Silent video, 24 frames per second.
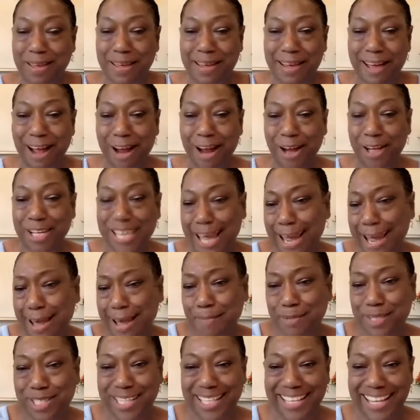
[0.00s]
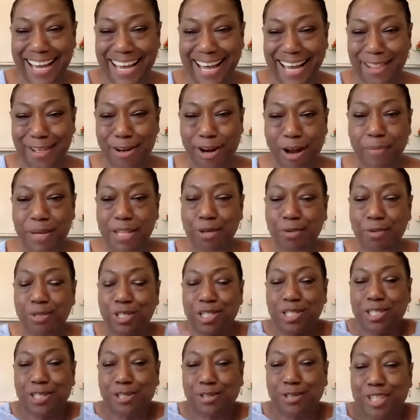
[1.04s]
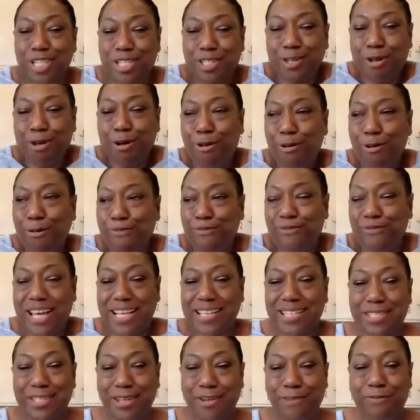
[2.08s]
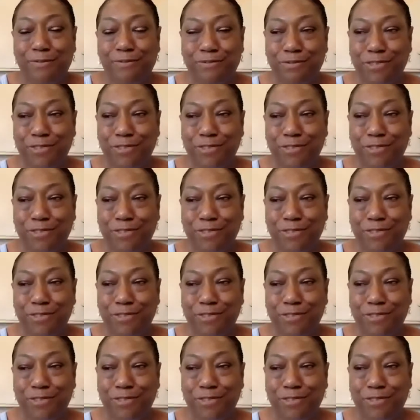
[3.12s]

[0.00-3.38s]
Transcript: our games together. I mean, there was just this whole festive,